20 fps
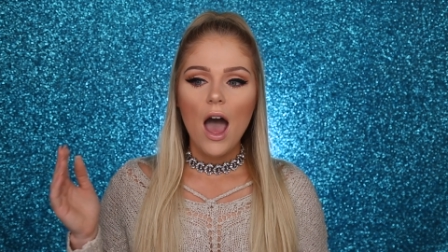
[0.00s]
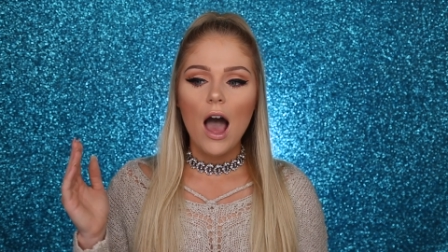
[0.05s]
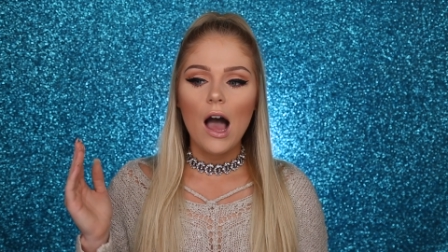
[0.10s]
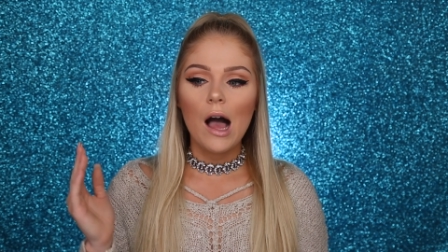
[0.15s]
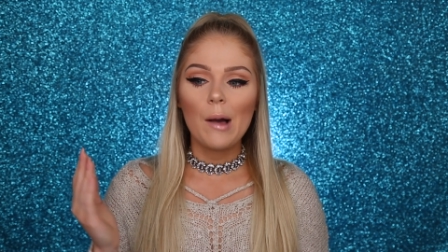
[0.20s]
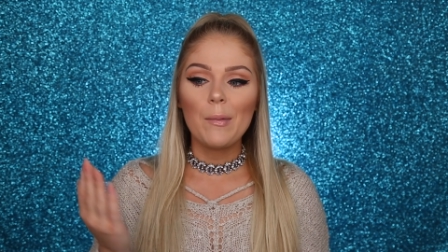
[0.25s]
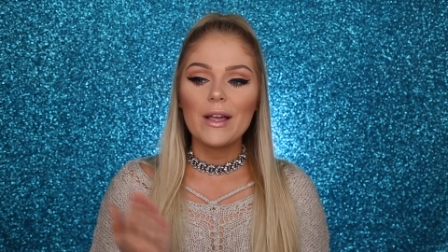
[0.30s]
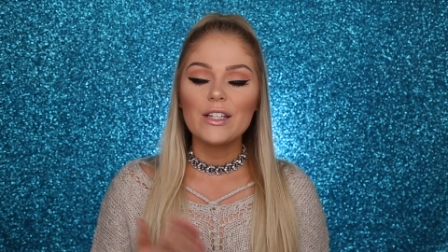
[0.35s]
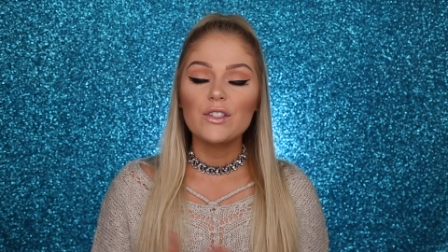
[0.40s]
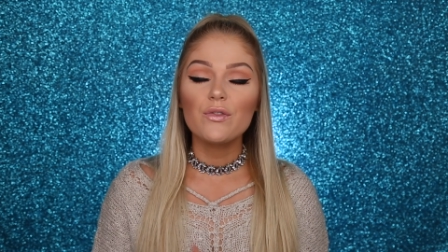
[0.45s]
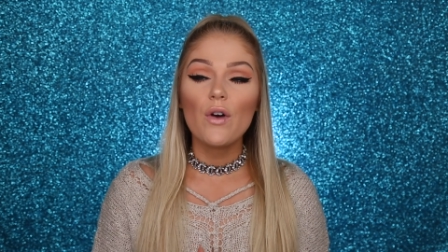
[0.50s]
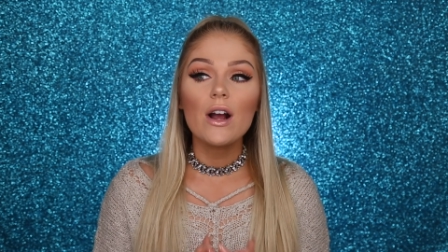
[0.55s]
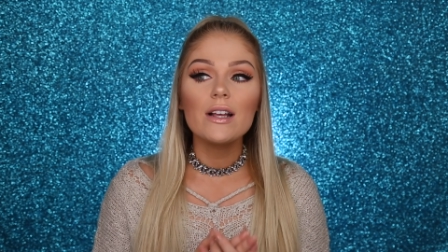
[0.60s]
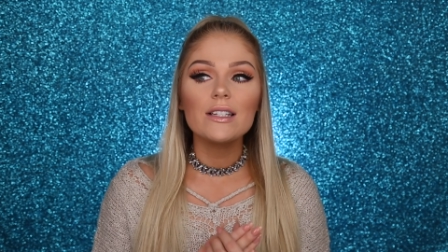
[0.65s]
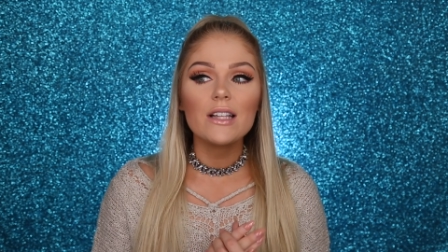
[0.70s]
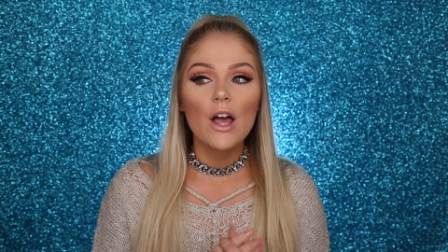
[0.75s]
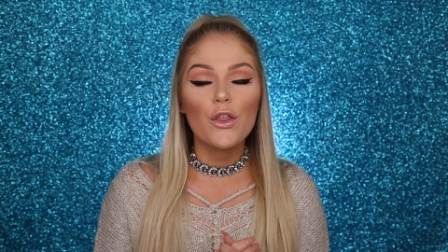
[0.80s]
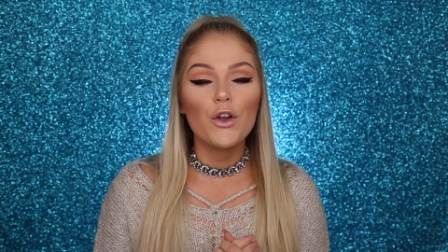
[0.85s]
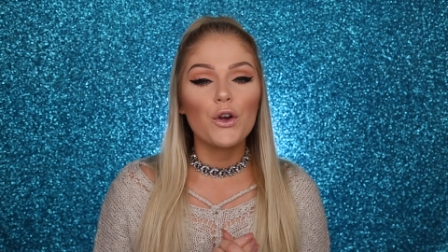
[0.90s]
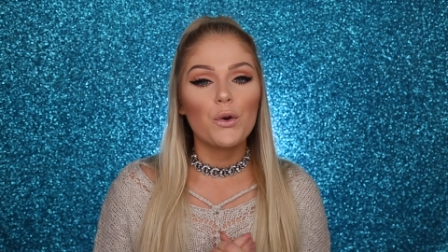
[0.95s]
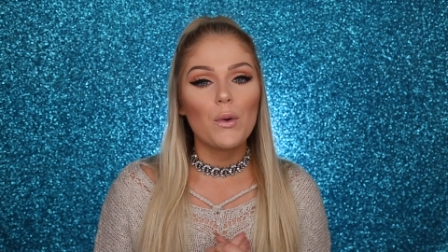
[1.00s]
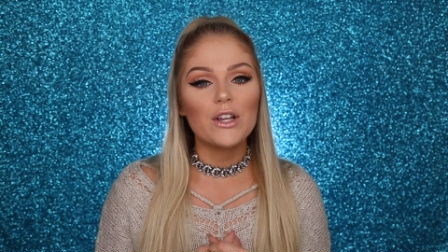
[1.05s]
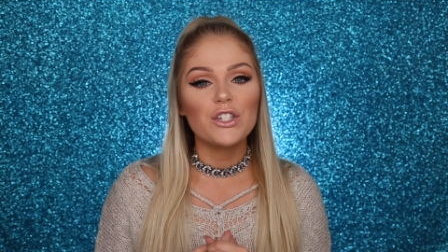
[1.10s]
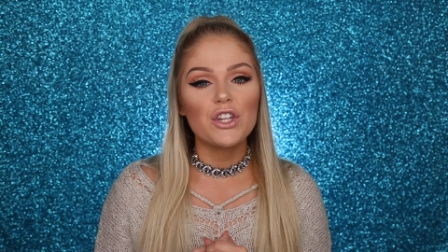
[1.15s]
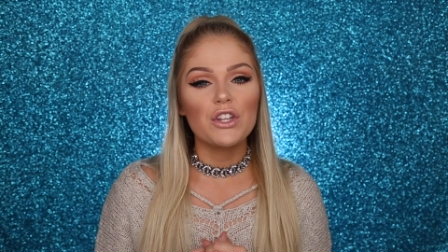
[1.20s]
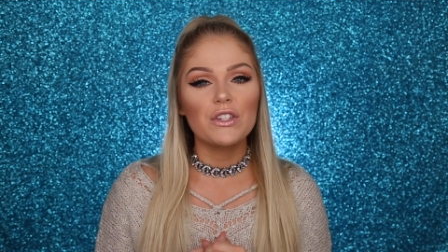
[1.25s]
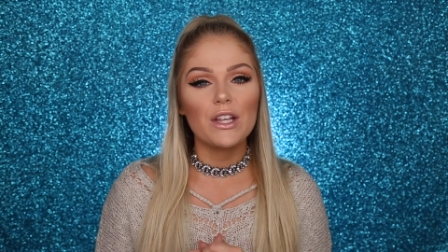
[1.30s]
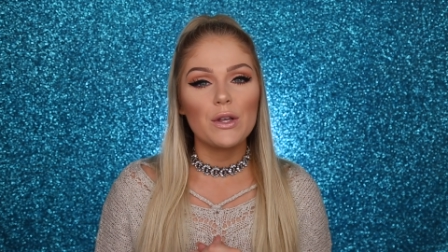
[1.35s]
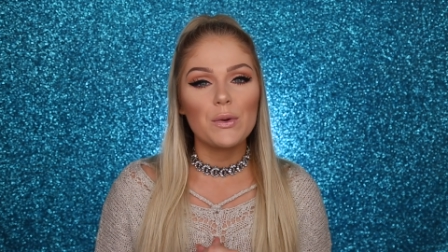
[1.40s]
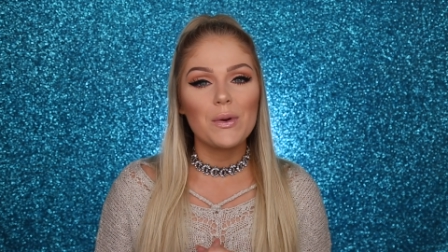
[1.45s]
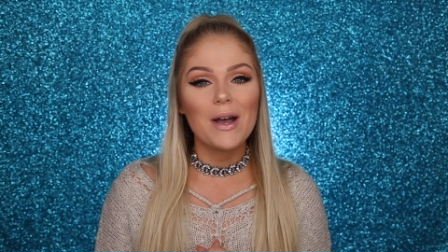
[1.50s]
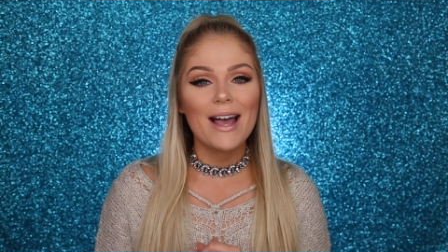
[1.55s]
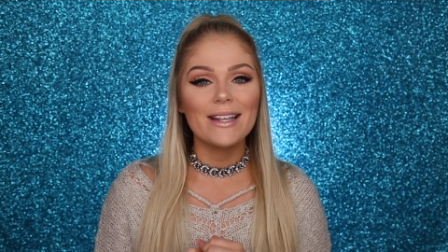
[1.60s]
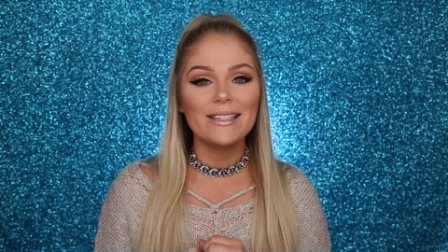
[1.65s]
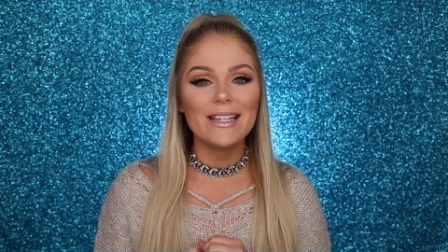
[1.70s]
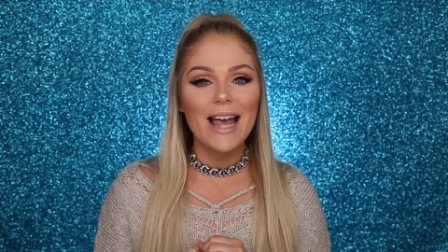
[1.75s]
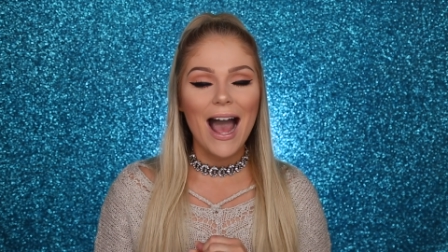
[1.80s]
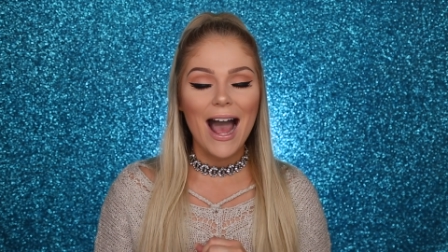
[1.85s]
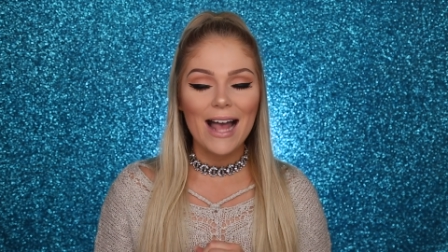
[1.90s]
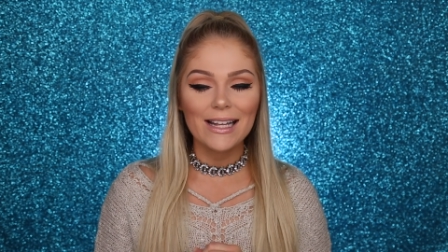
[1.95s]
Um, as far as other questions that you
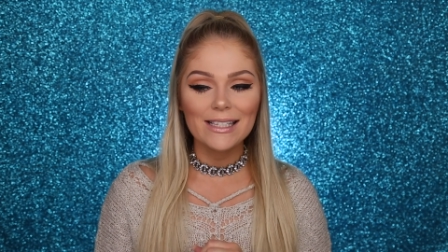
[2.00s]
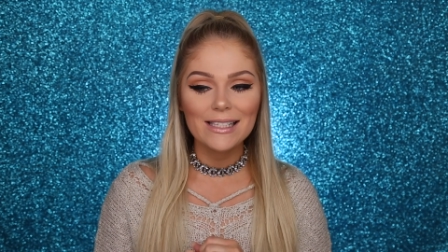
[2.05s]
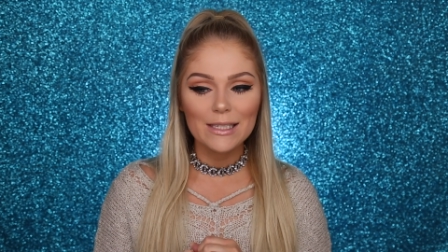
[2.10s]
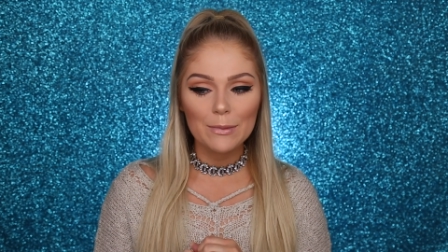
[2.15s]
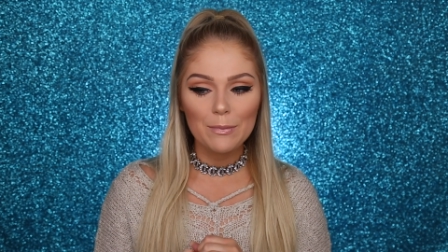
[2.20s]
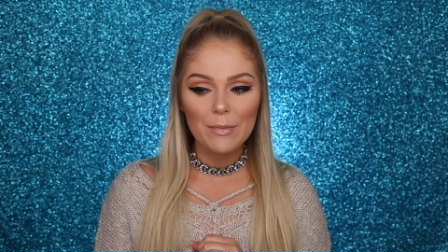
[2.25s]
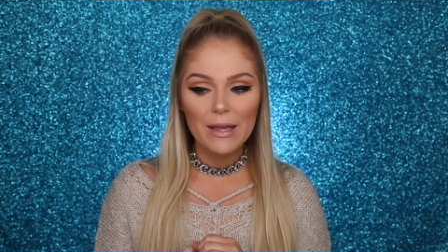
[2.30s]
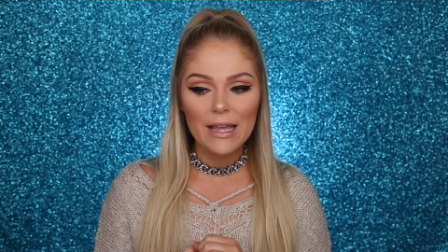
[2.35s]
guys asked